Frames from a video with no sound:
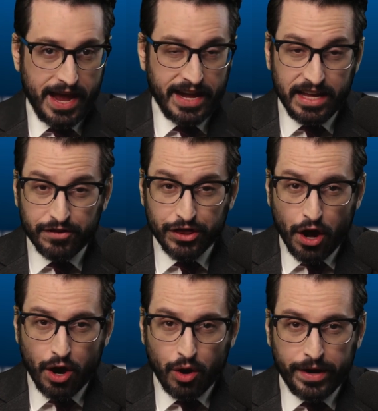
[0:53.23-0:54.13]
And even
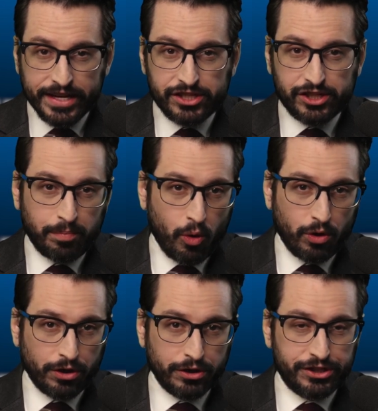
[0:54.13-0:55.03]
though his
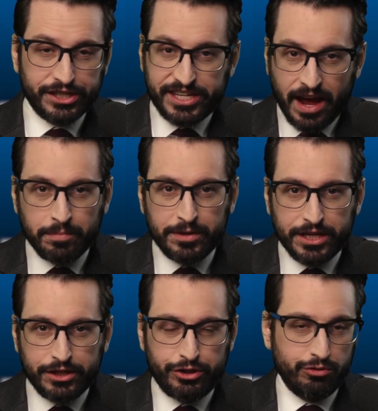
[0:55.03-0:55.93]
supporters attempted